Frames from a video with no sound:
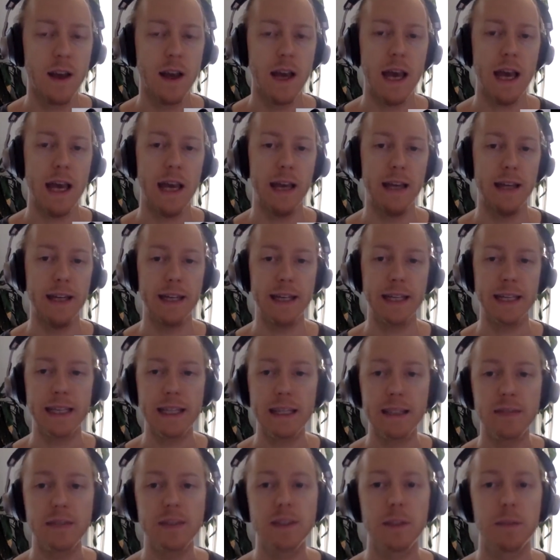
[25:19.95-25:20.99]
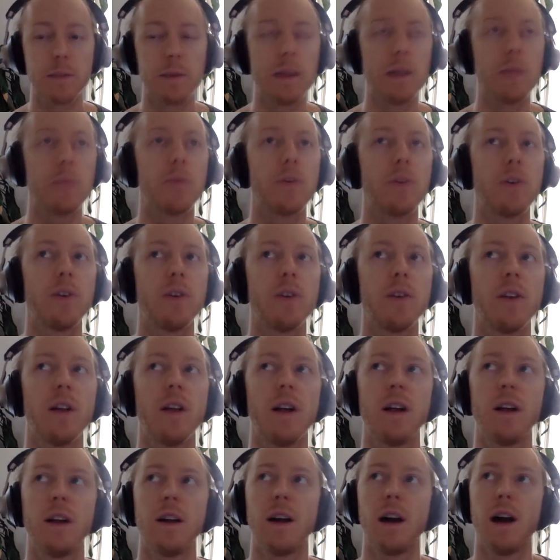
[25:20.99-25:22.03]
And it gives the people
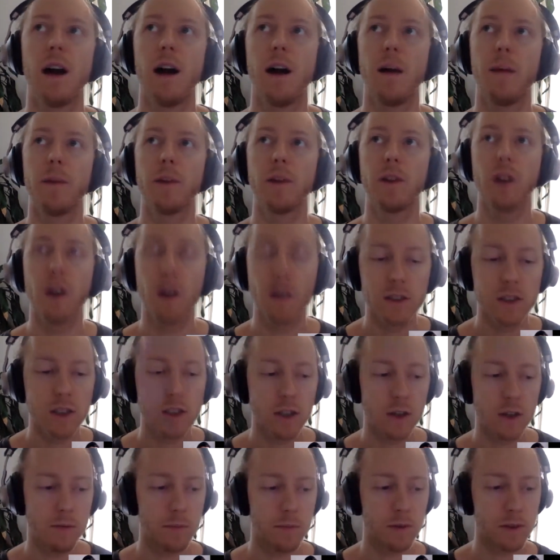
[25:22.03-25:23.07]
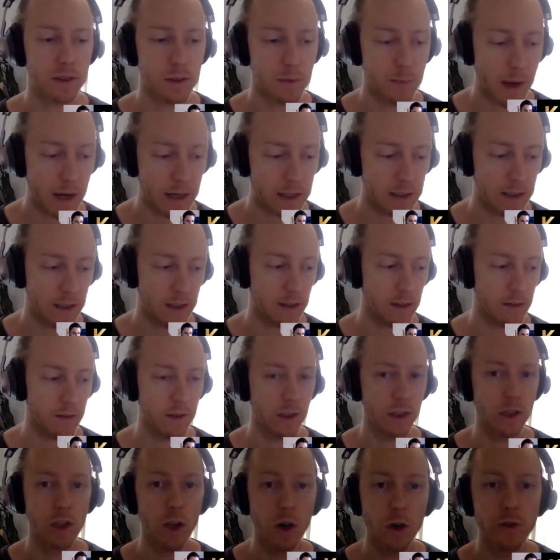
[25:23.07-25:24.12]
the long-term perspective, the
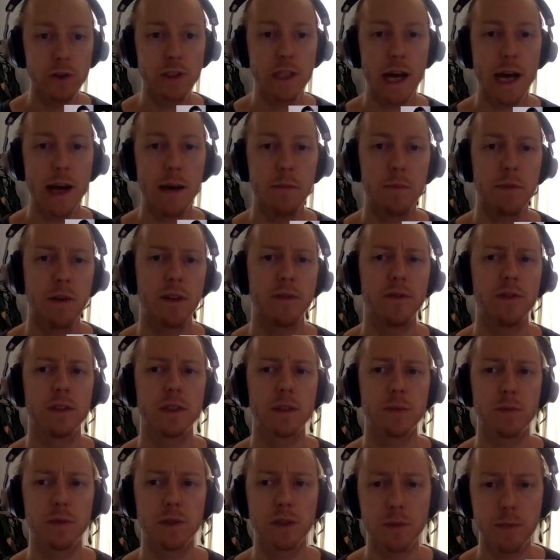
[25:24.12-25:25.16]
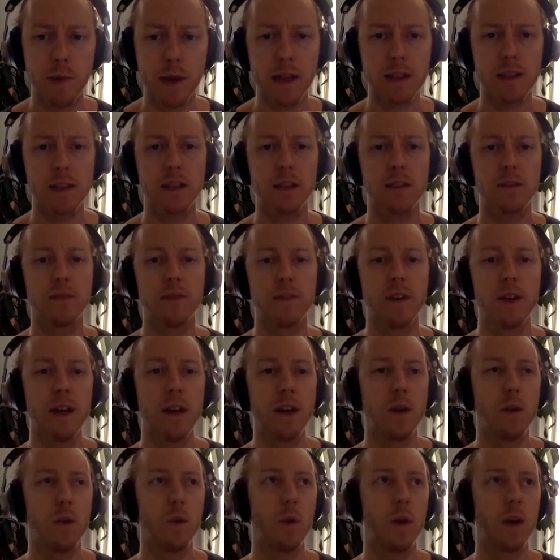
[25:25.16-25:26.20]
low time preference perspective,
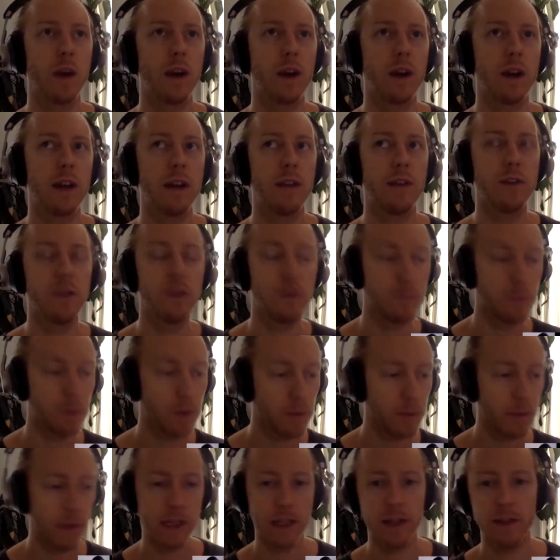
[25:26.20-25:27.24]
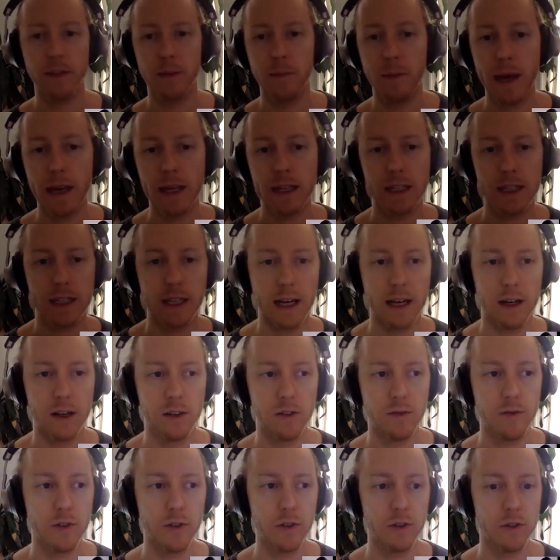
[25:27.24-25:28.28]
where if you put money in the bank account,
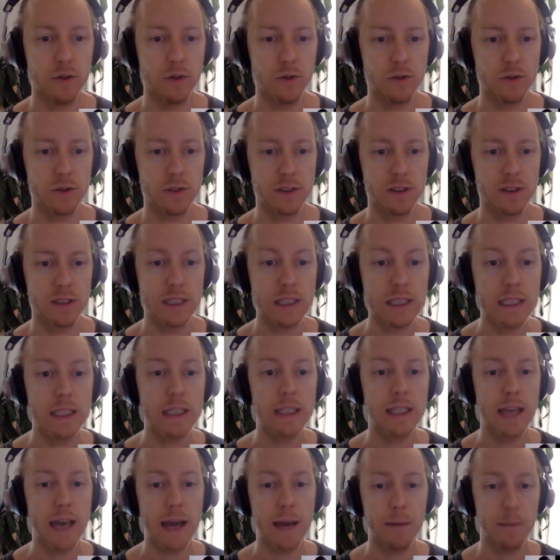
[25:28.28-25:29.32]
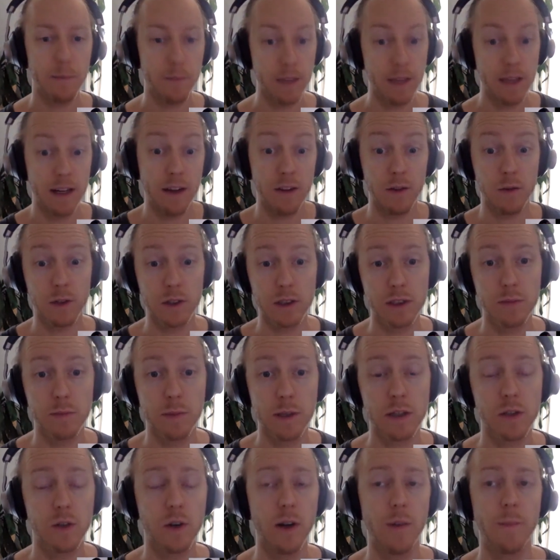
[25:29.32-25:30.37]
you see that, in other words,
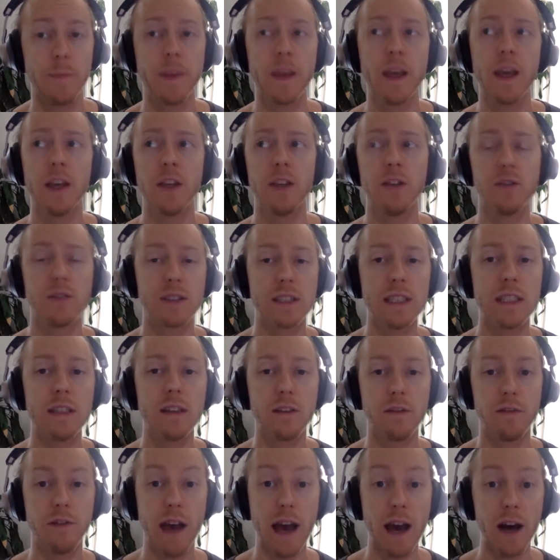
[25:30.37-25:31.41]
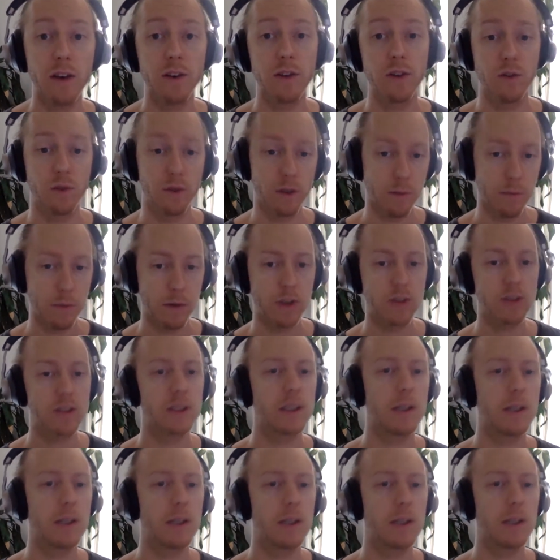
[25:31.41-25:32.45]
Bitcoin, you see the value or the
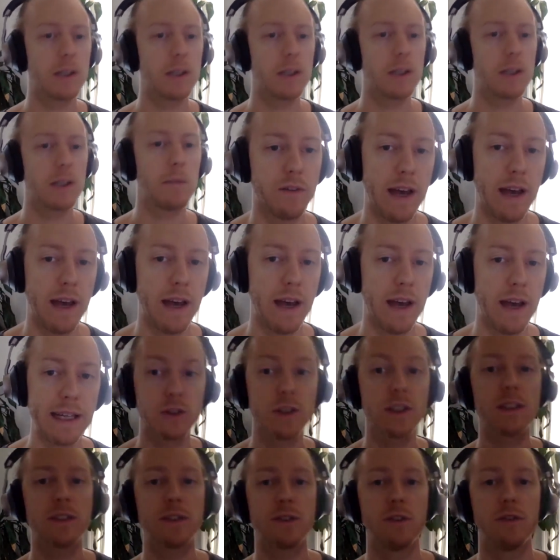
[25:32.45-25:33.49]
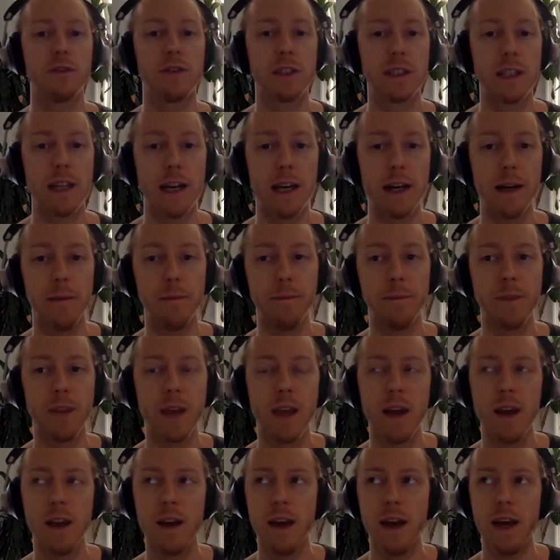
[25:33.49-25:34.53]
purchasing power of that increase over time.
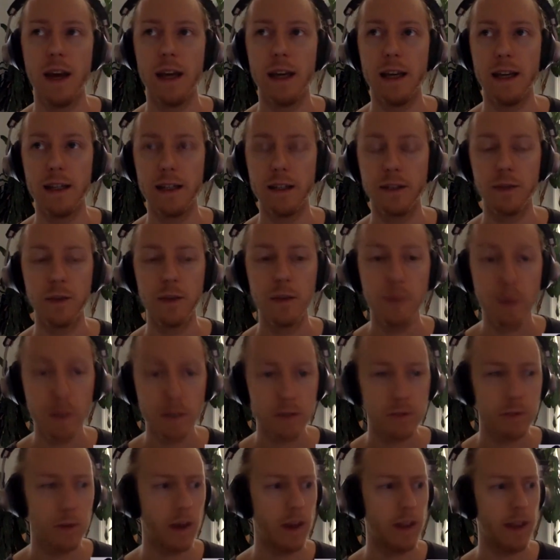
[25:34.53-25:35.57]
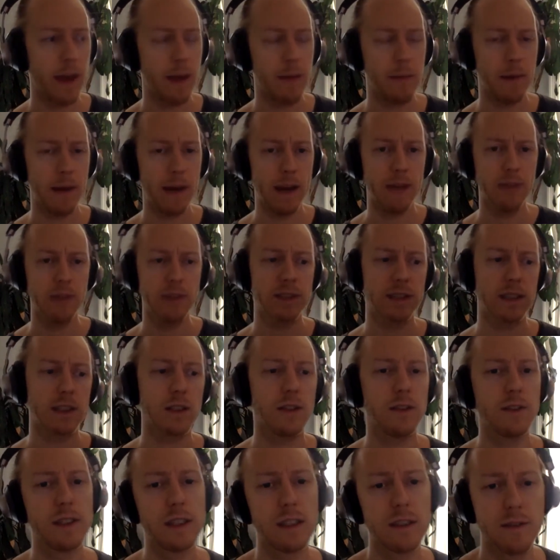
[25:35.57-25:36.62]
And if we multiply that by every
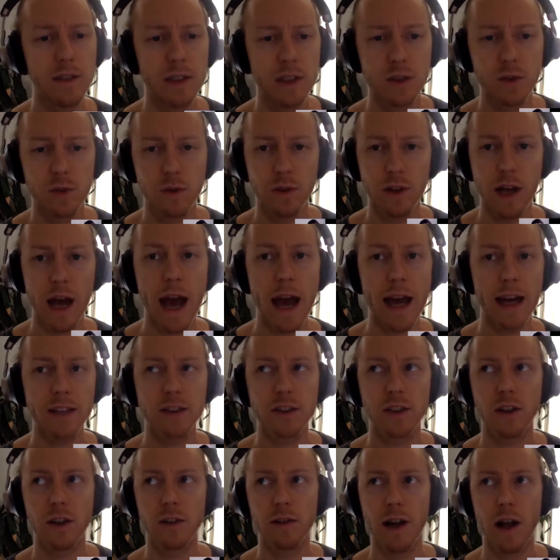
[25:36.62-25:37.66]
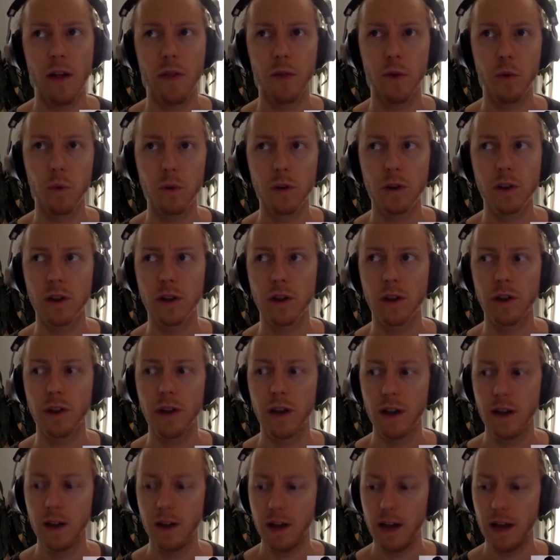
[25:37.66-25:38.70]
single individual actor around the world,
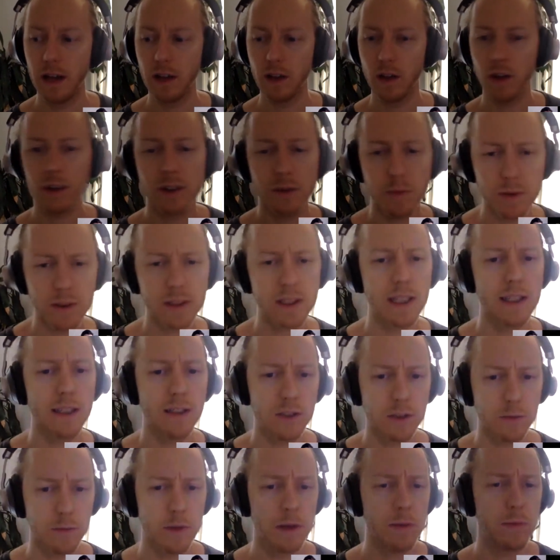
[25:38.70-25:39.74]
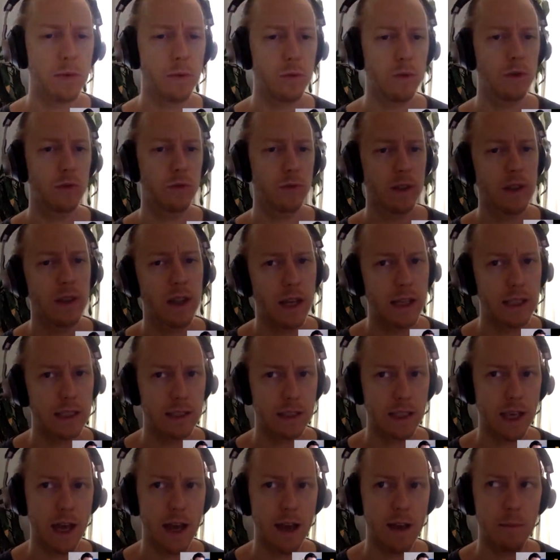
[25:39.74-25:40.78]
a large percentage of people will realize
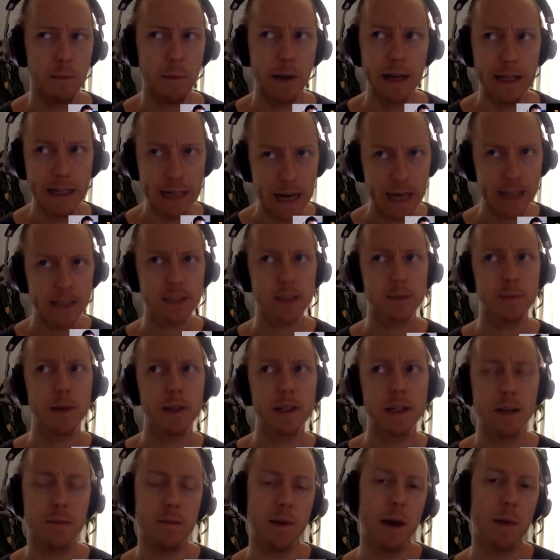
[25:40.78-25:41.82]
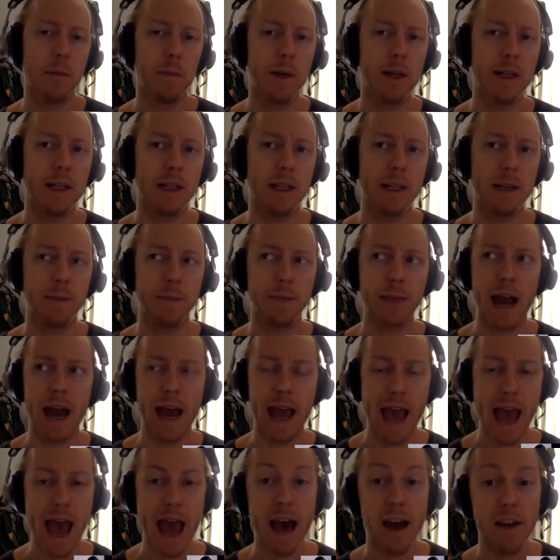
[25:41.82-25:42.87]
that by not spending my money, I
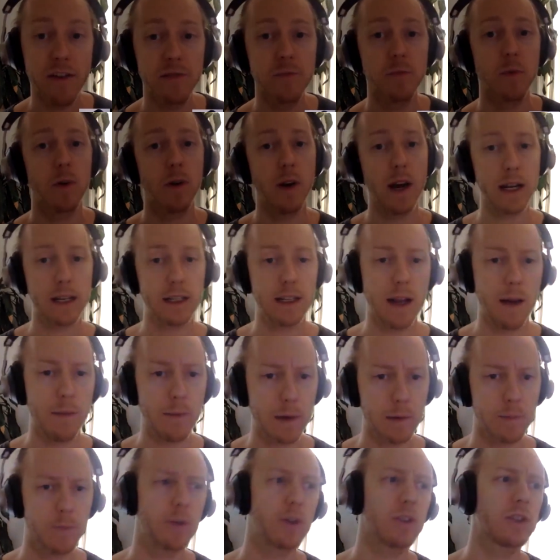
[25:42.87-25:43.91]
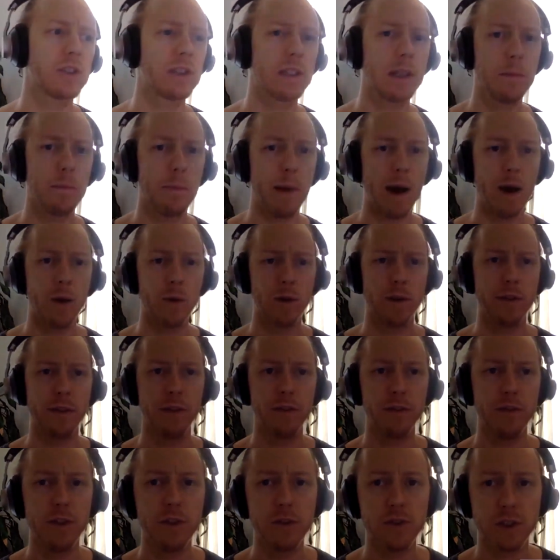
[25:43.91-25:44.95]
have more economic purchasing power in the
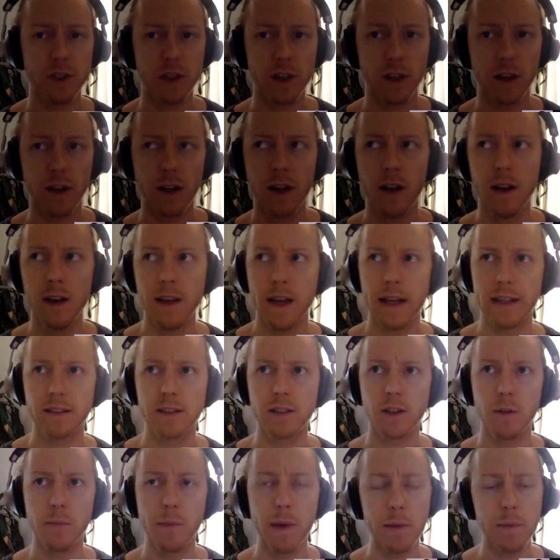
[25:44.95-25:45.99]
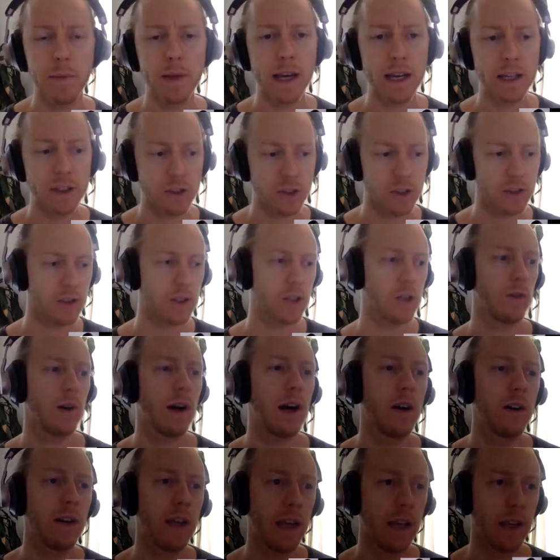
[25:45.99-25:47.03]
future. And so maybe I shouldn't go
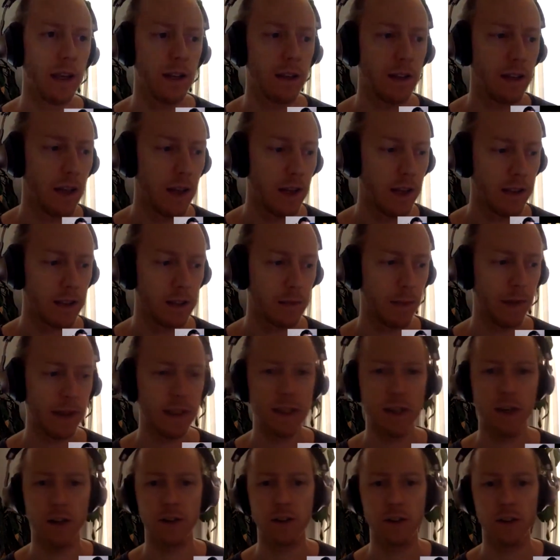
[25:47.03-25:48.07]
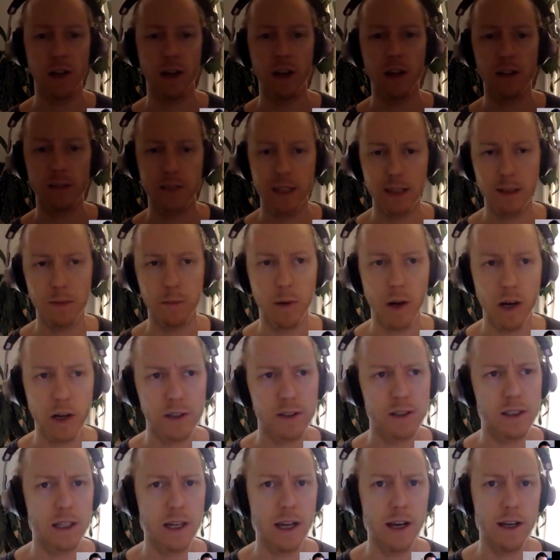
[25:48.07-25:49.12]
out and spend $100 at the bar
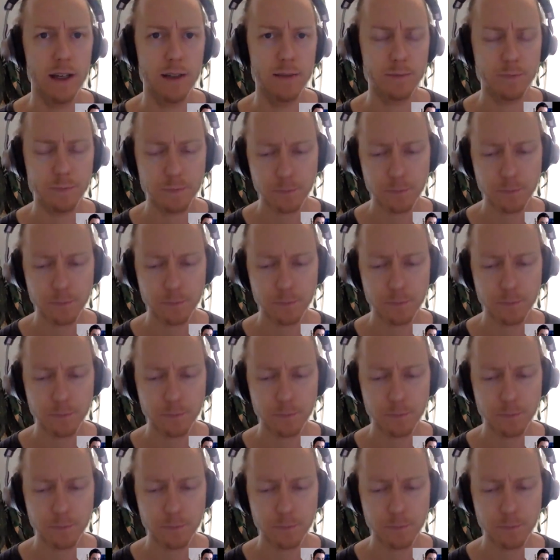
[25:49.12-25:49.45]
tonight,